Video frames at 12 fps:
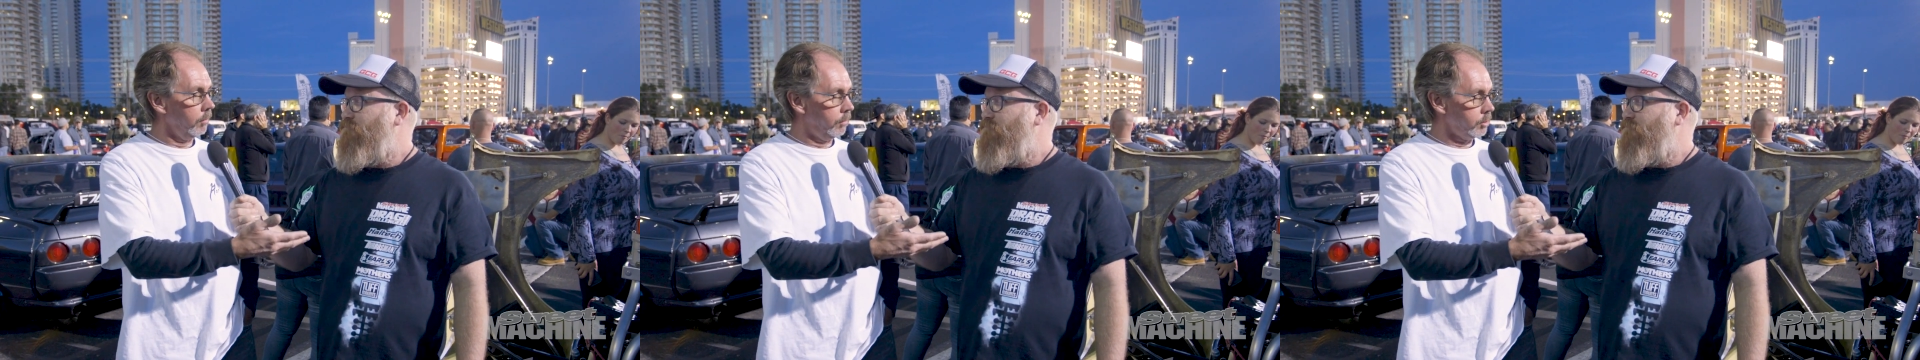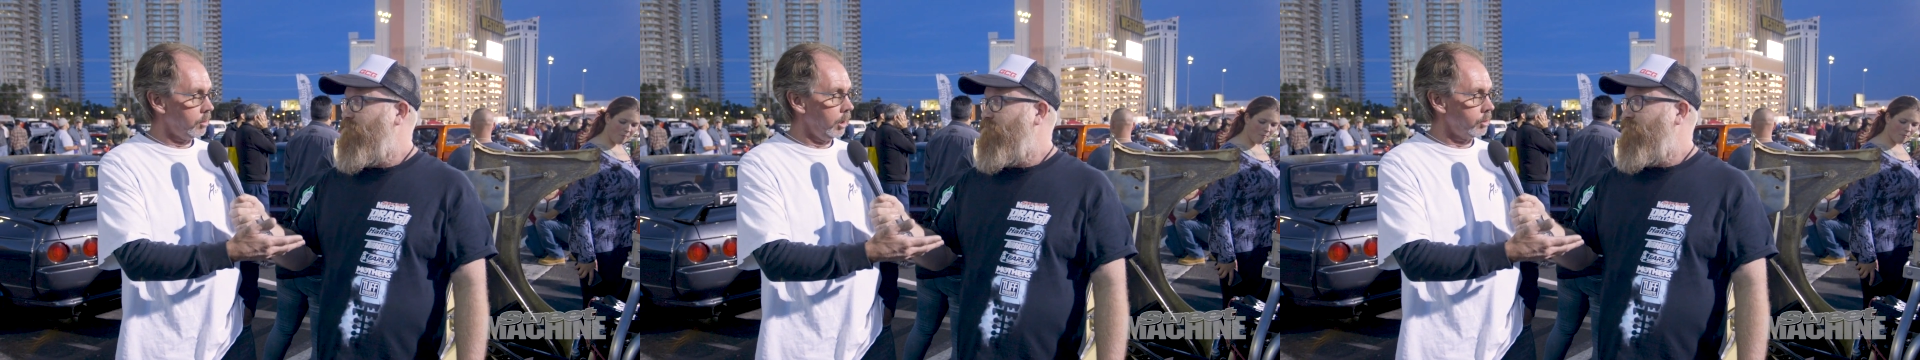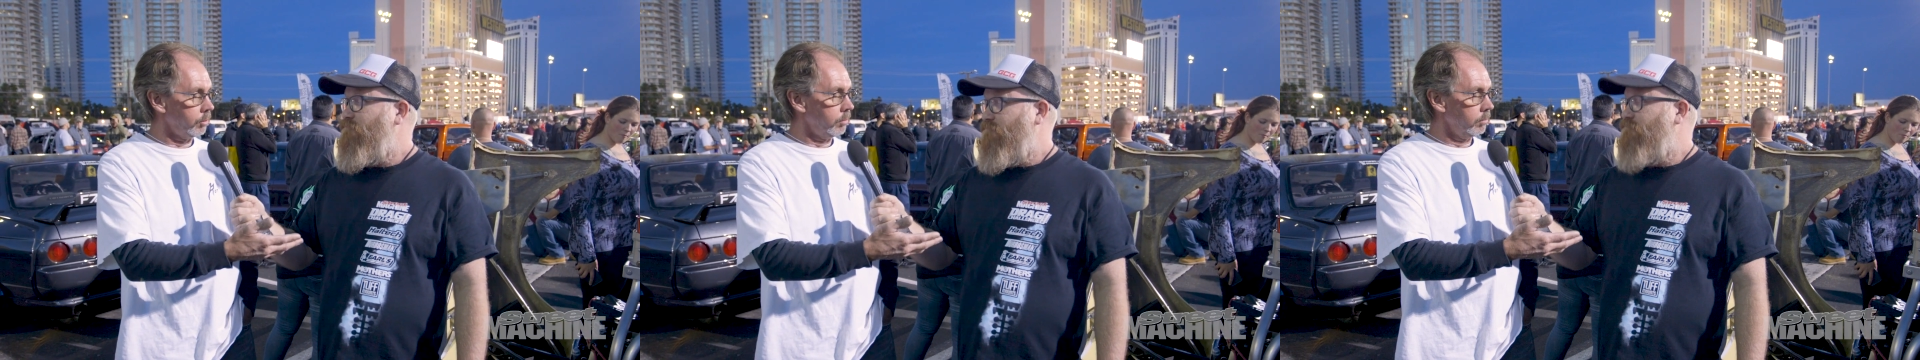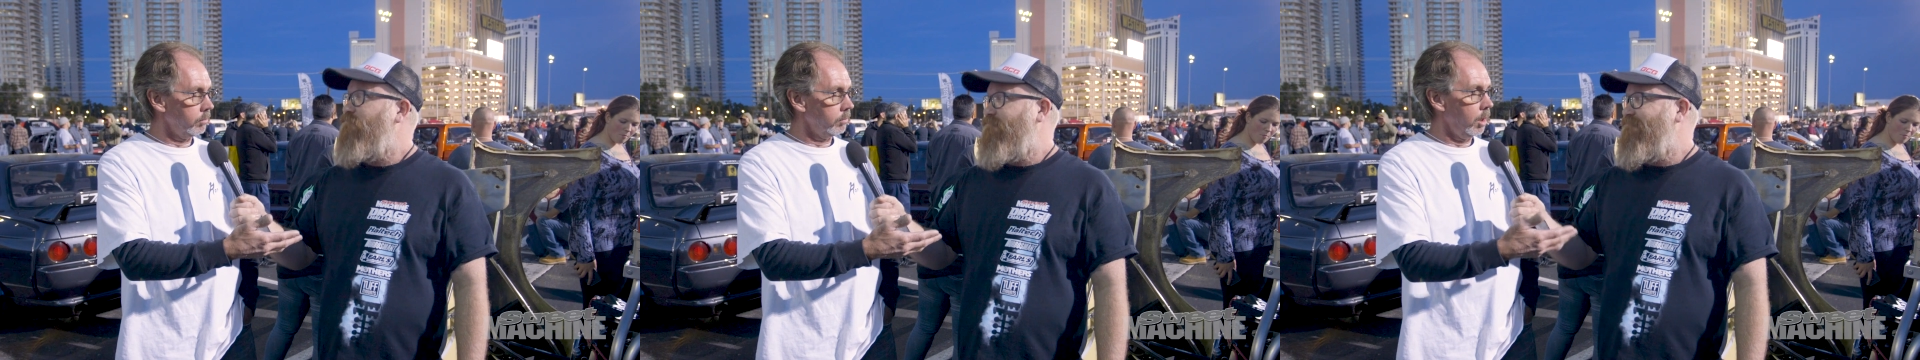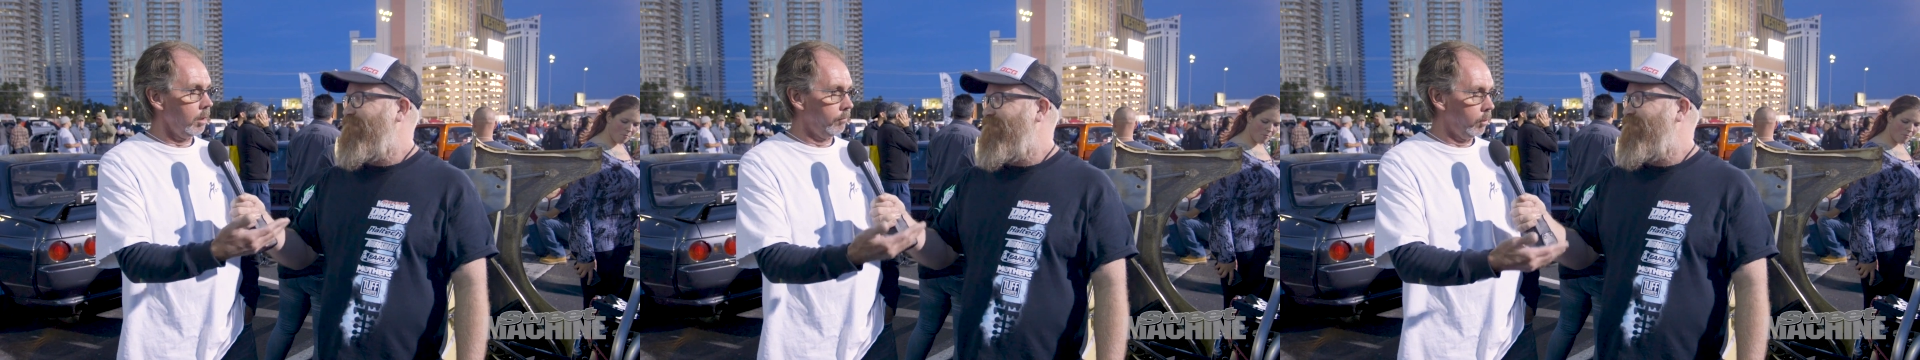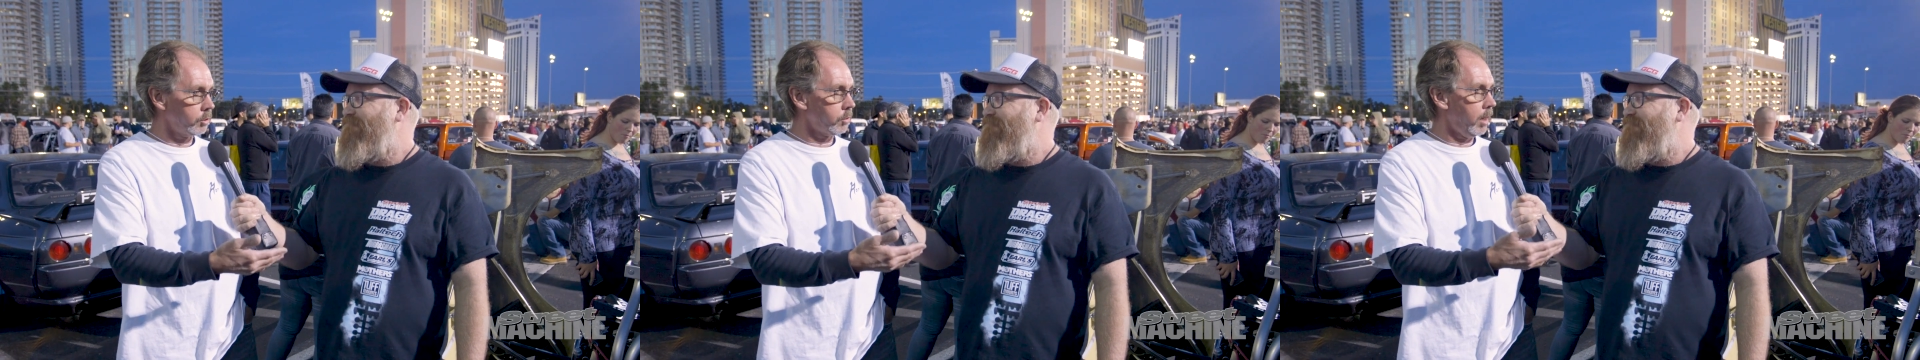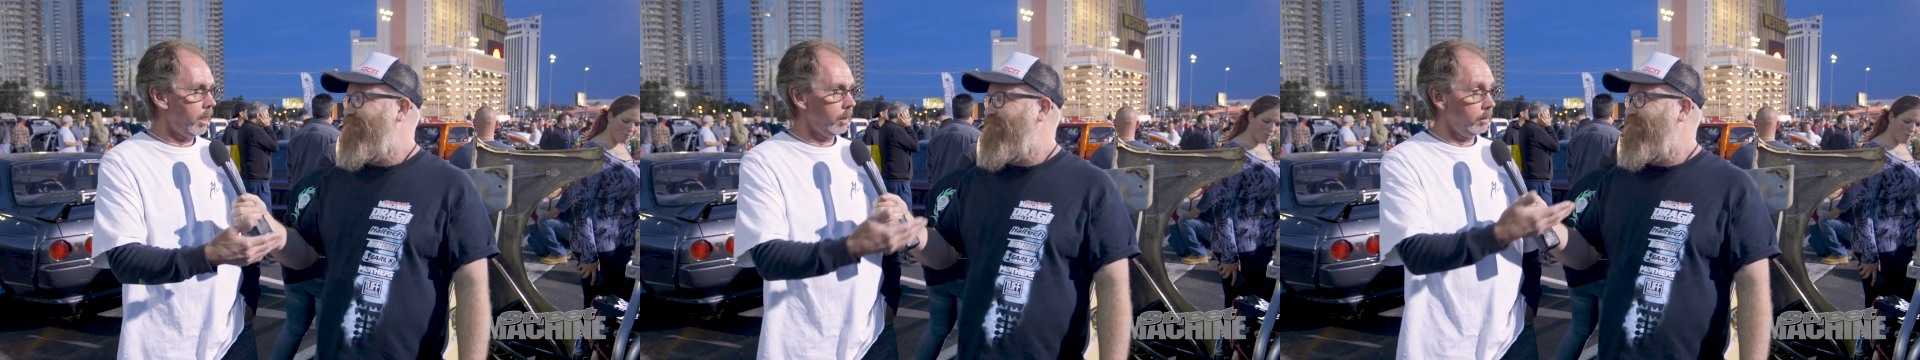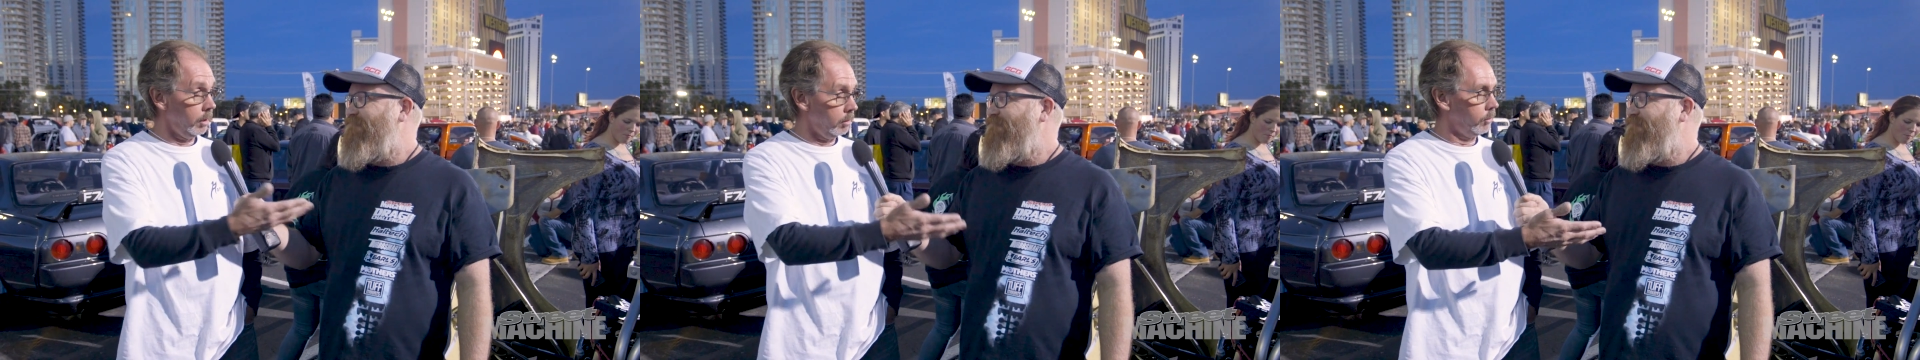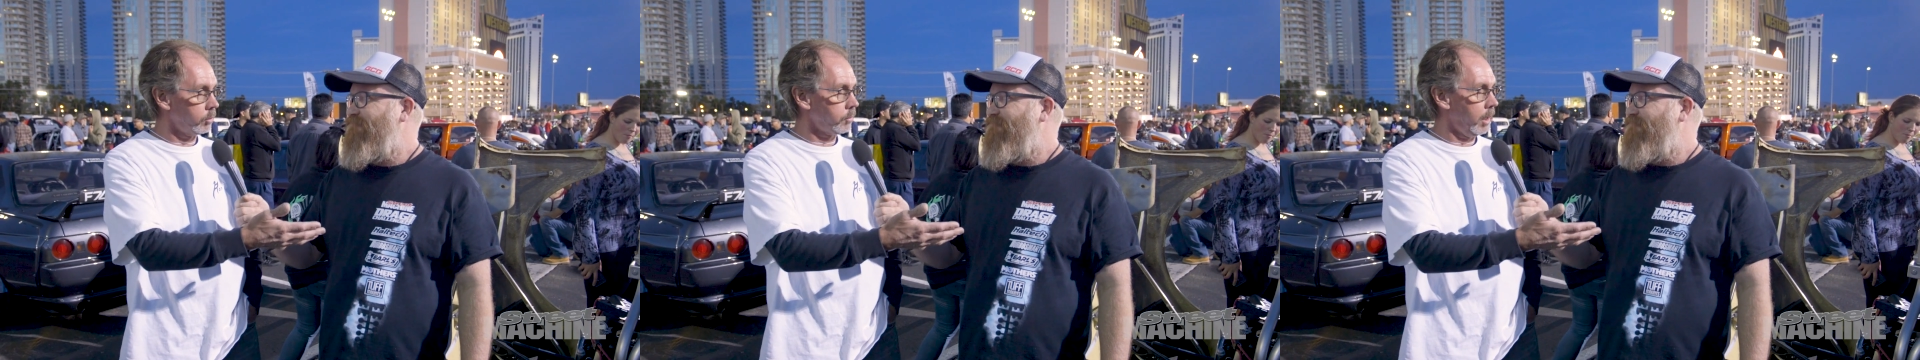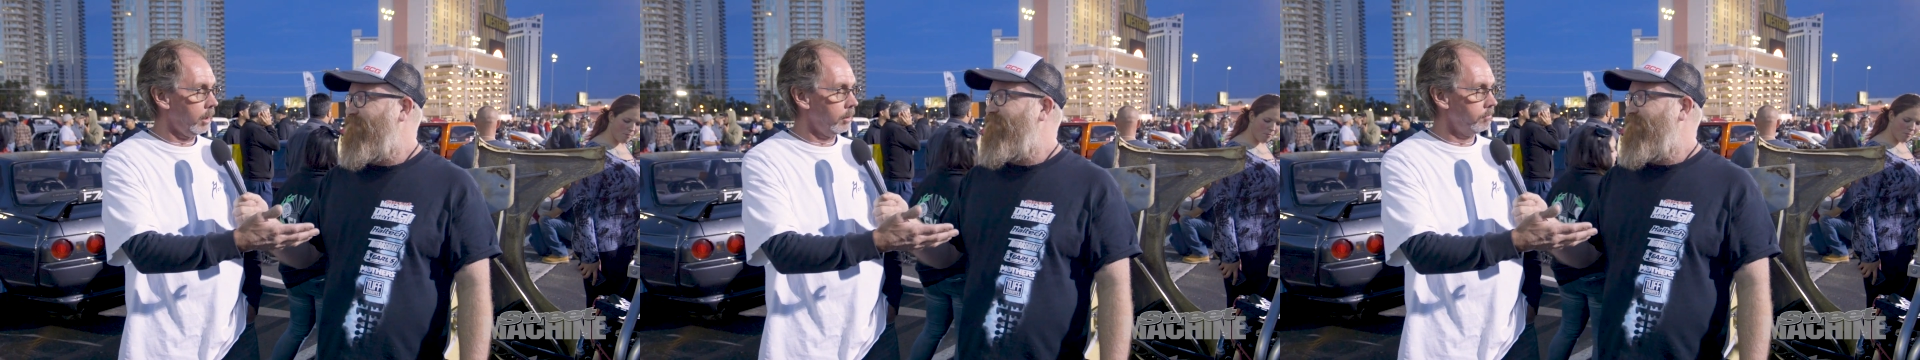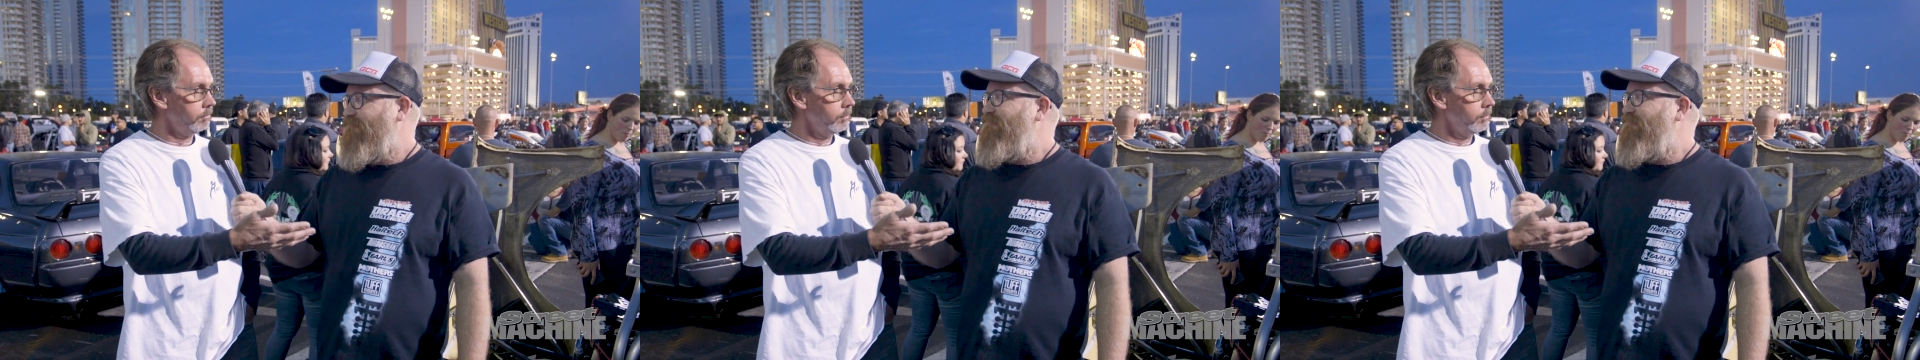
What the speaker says: of this nature on a Volkswagen, in a Volkswagen.